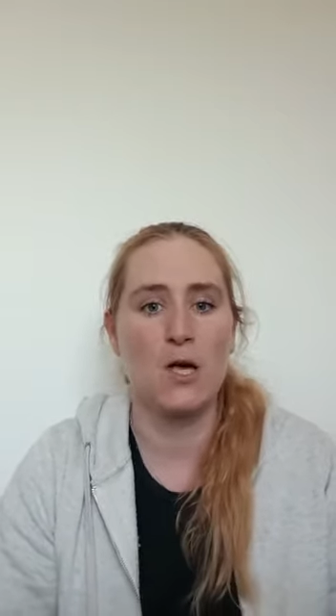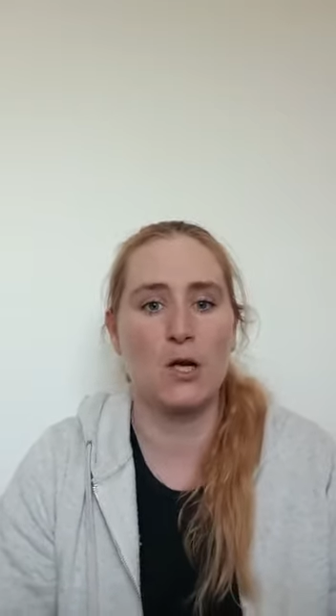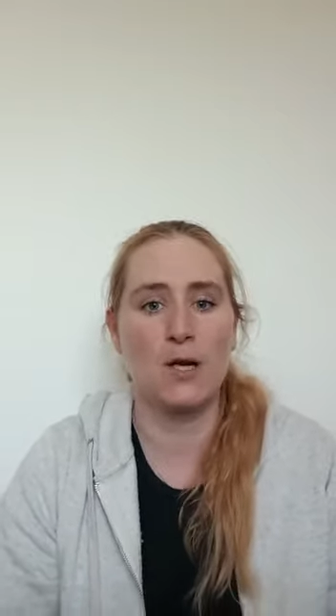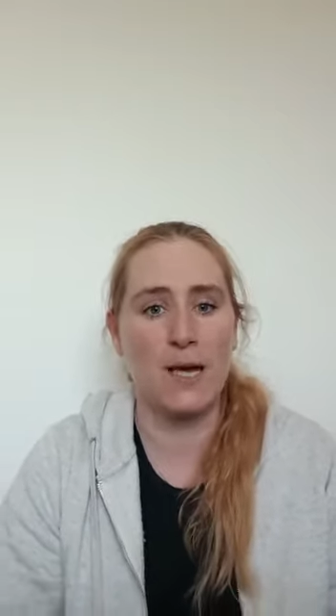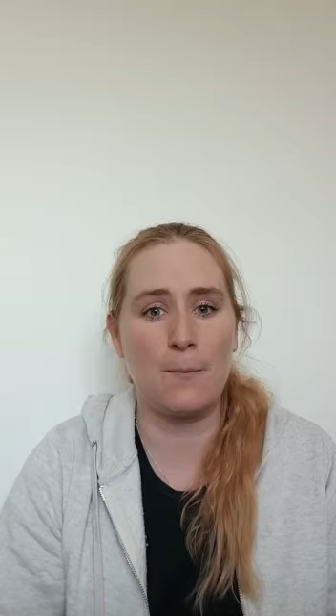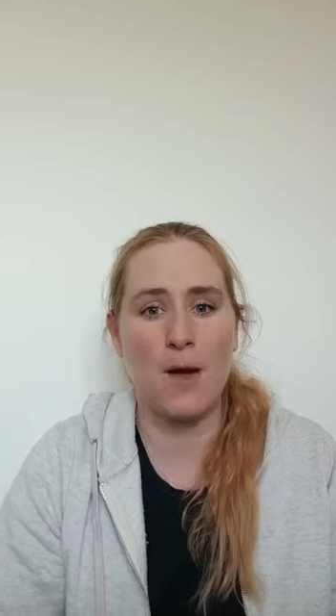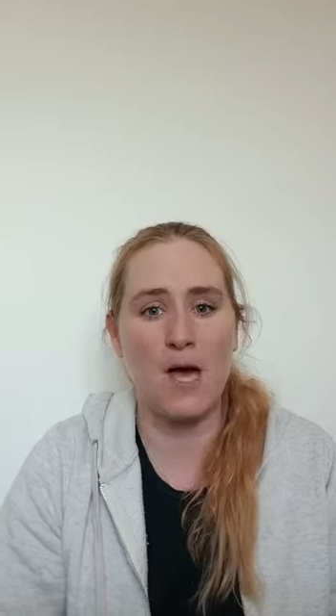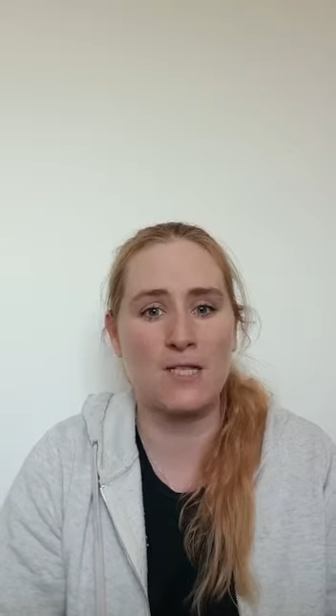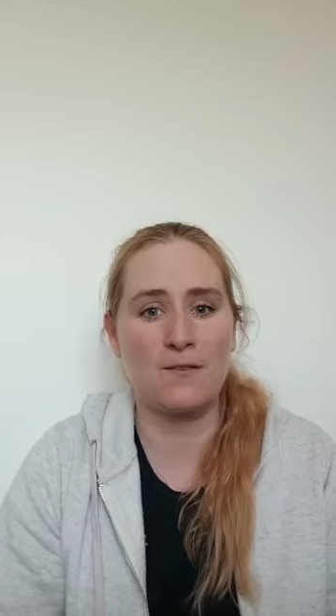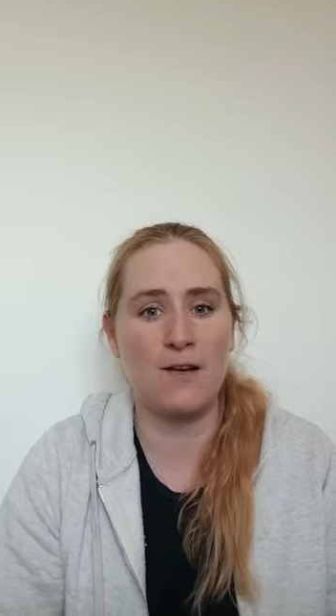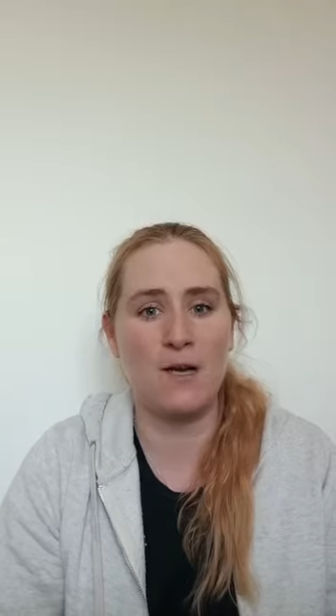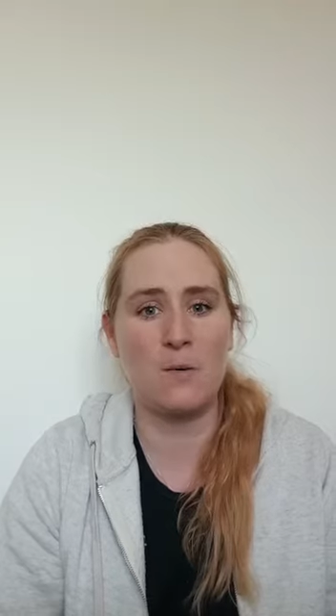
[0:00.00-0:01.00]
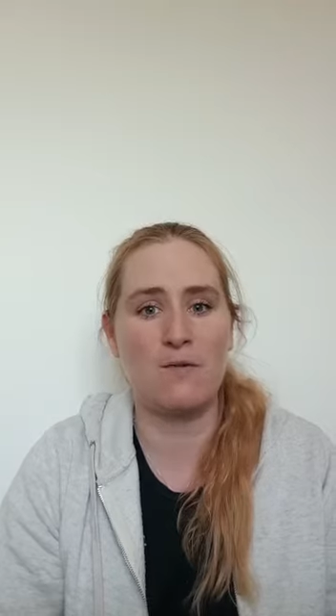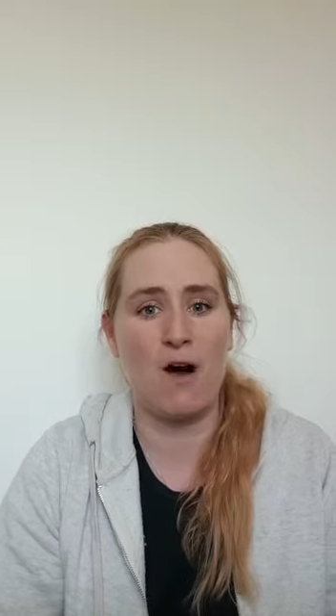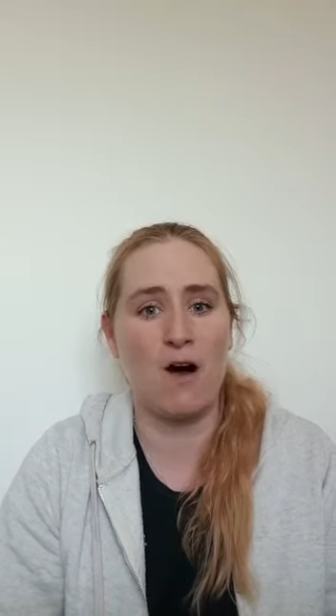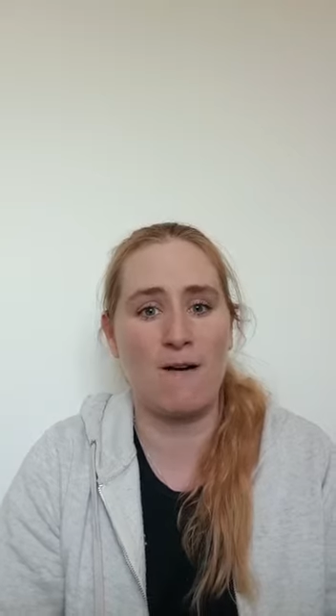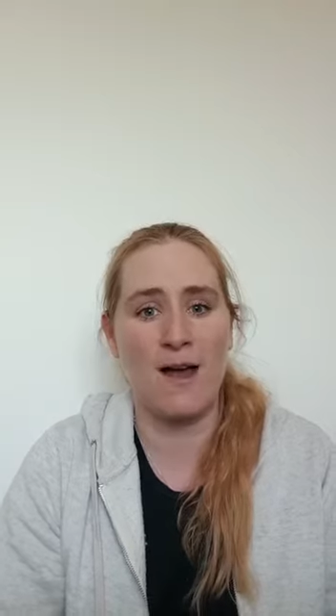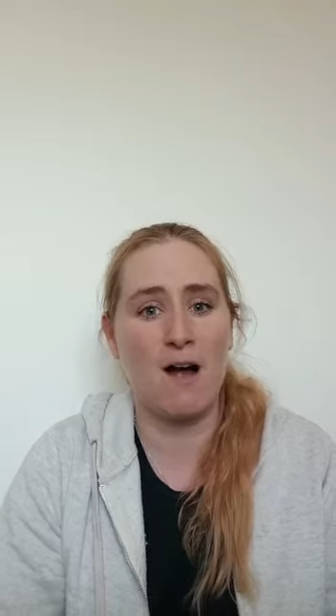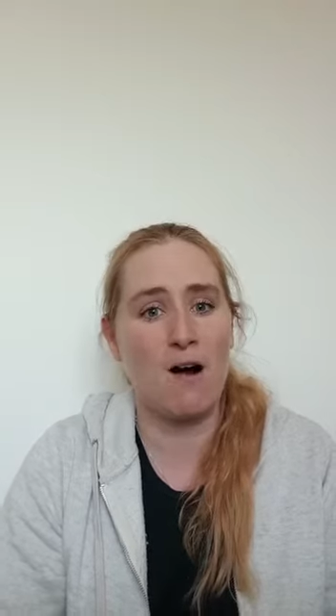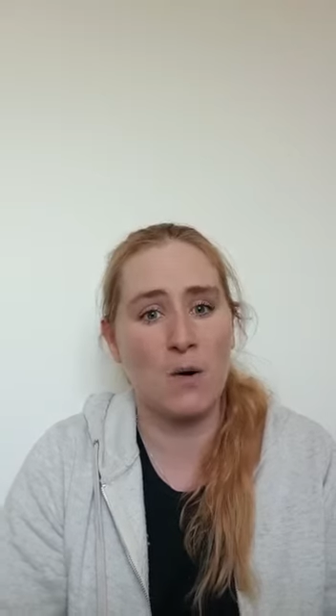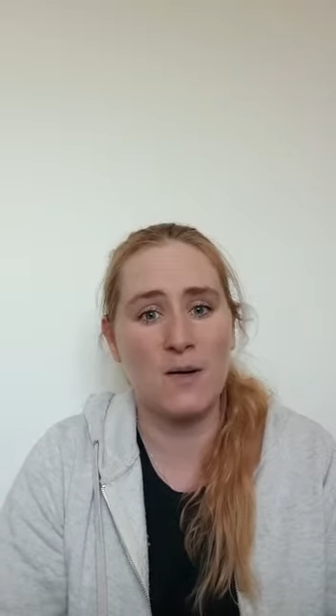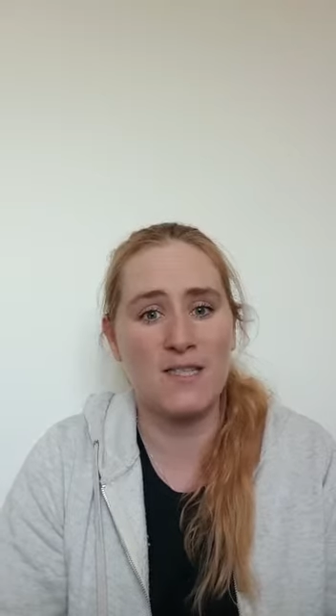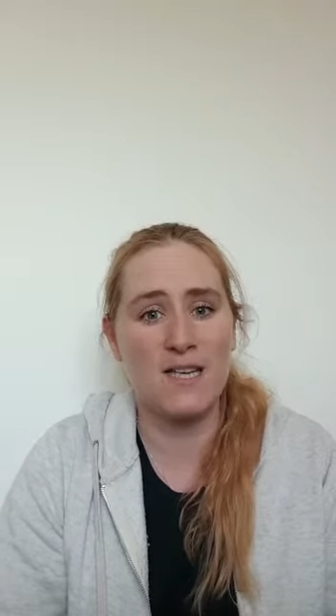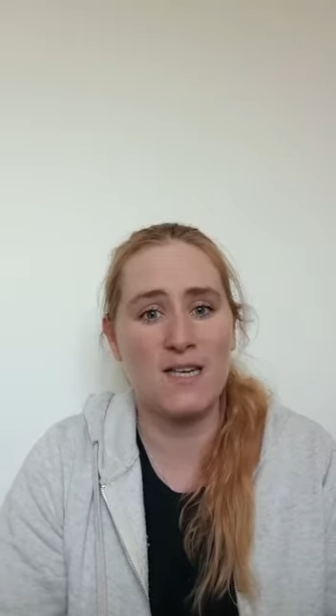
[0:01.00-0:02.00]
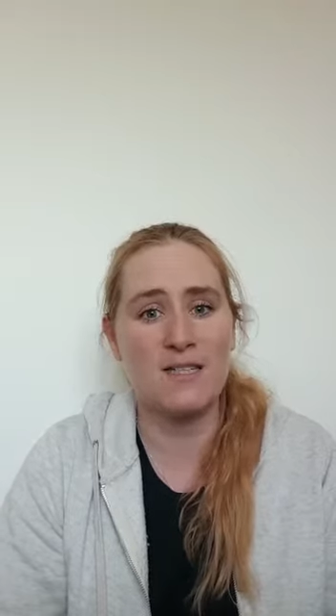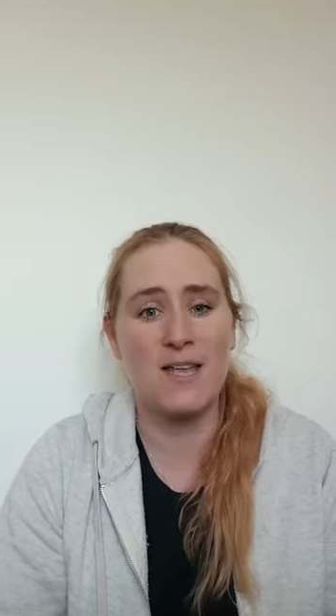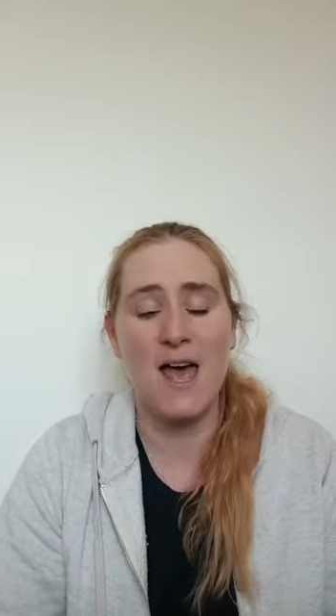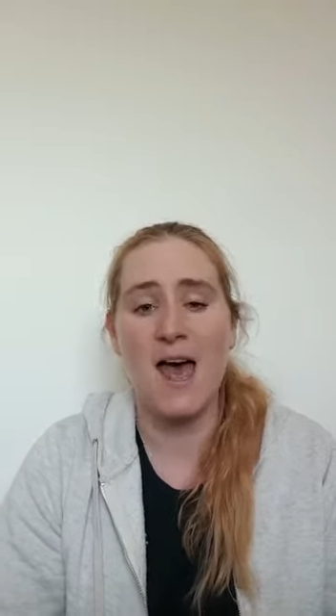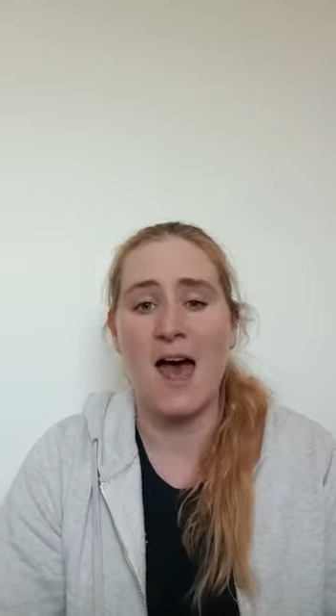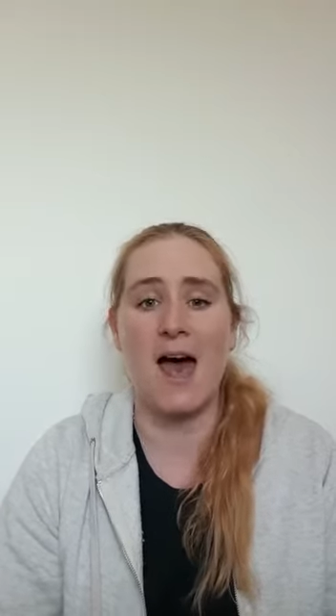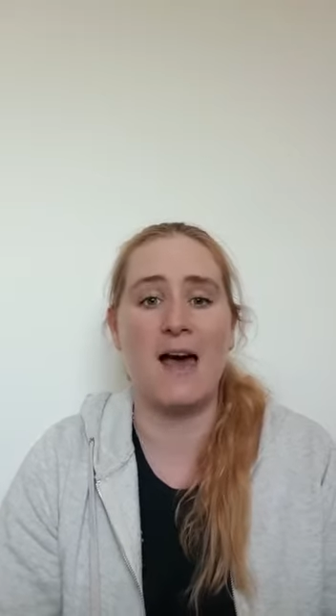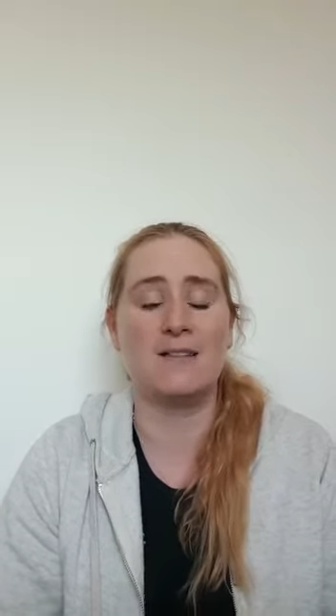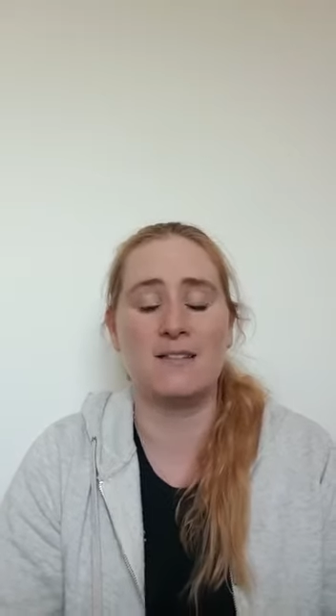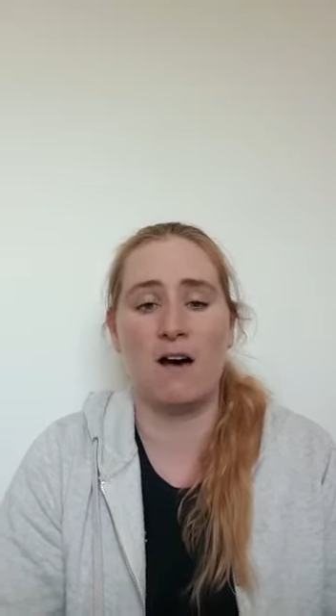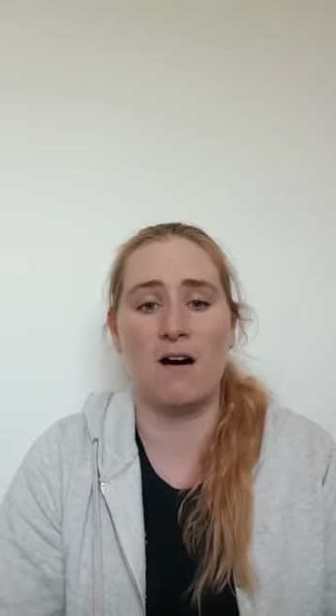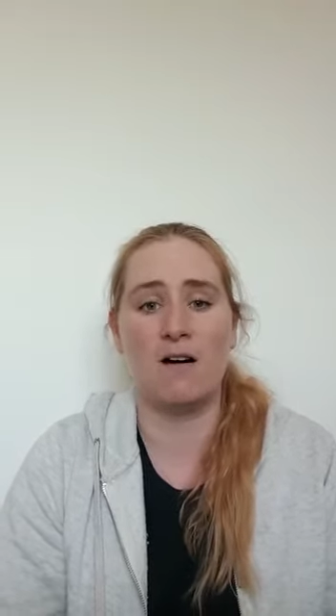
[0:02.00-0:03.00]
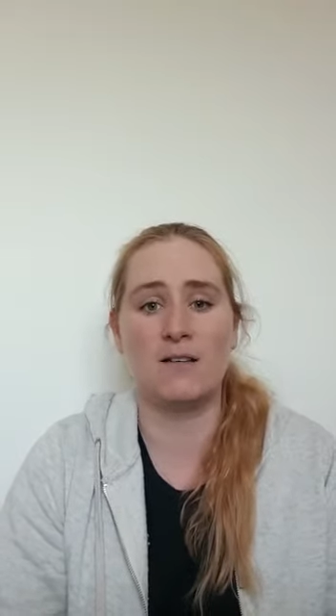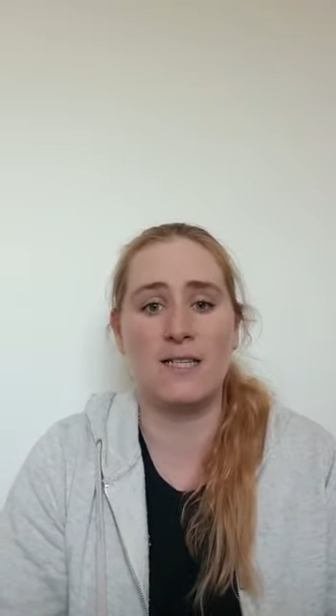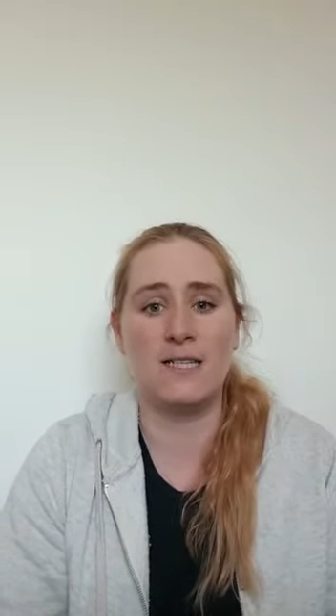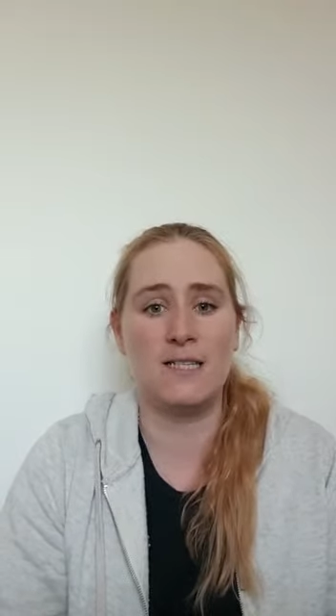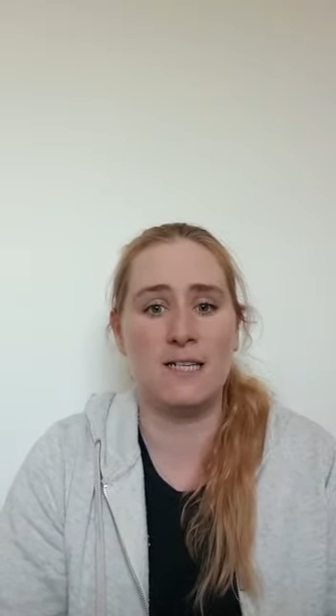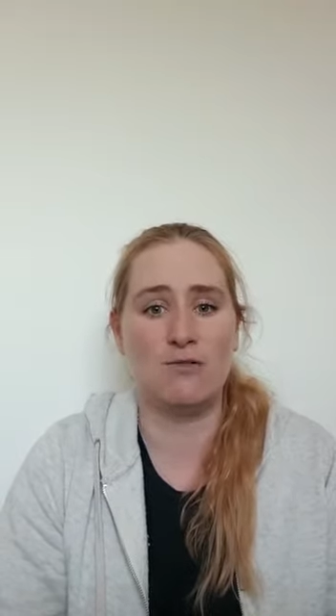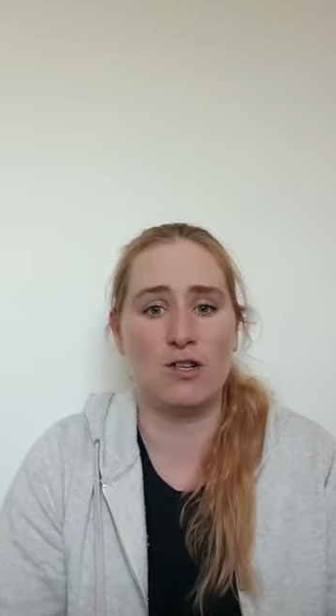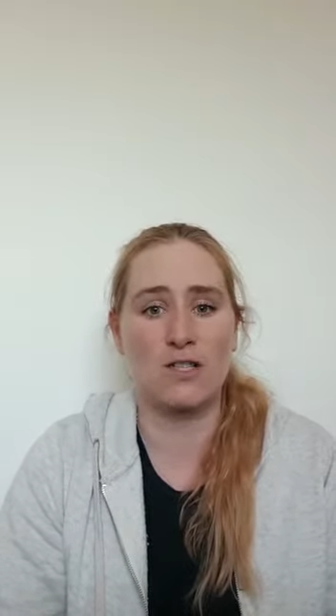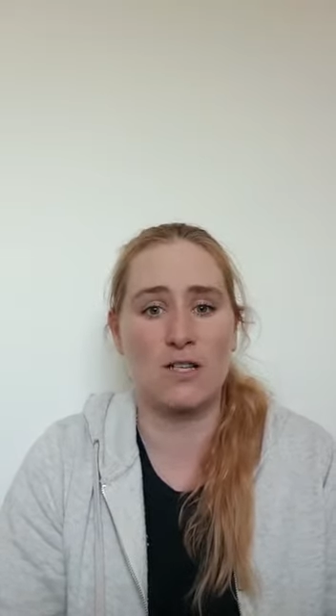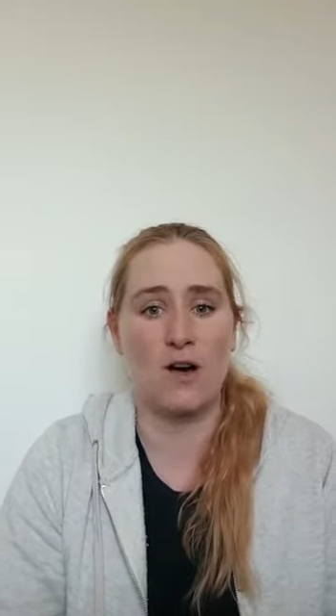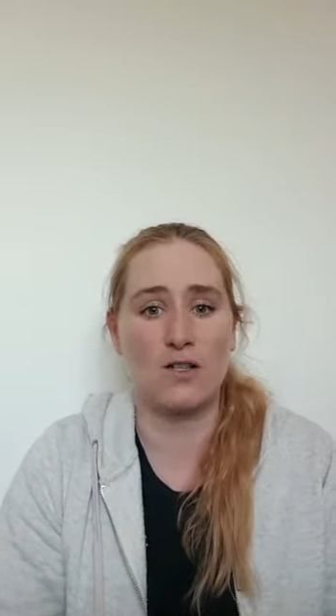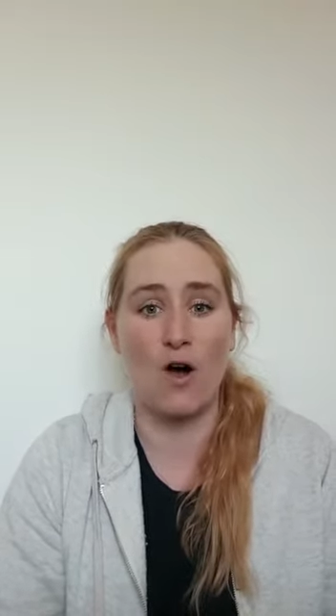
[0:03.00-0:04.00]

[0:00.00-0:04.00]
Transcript: Going to keep persevering with our AR quizzes and our TT Rockstars.